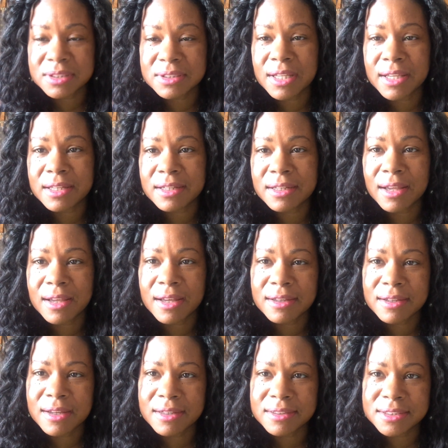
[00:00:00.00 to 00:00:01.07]
and
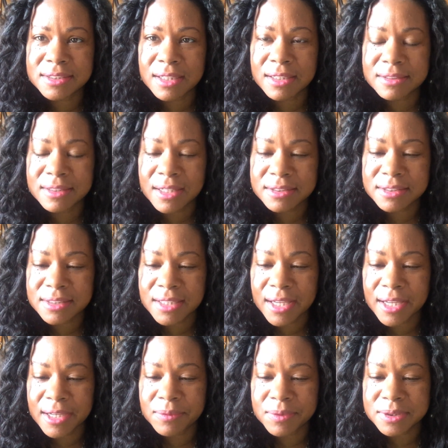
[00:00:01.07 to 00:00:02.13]
Tasha
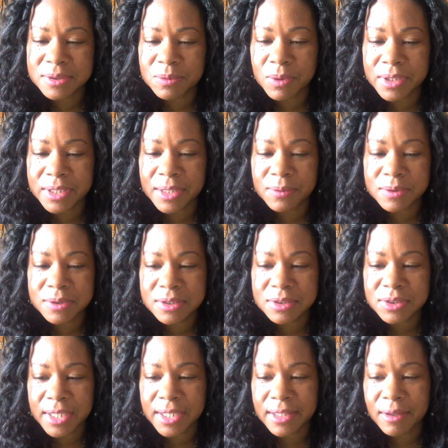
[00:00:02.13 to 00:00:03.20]
K was the one that would
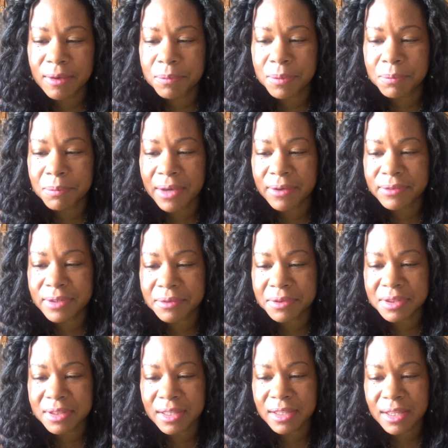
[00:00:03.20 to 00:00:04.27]
try to help him out and
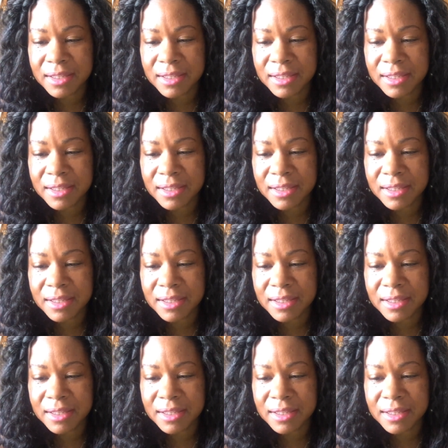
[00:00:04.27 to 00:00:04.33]
everything.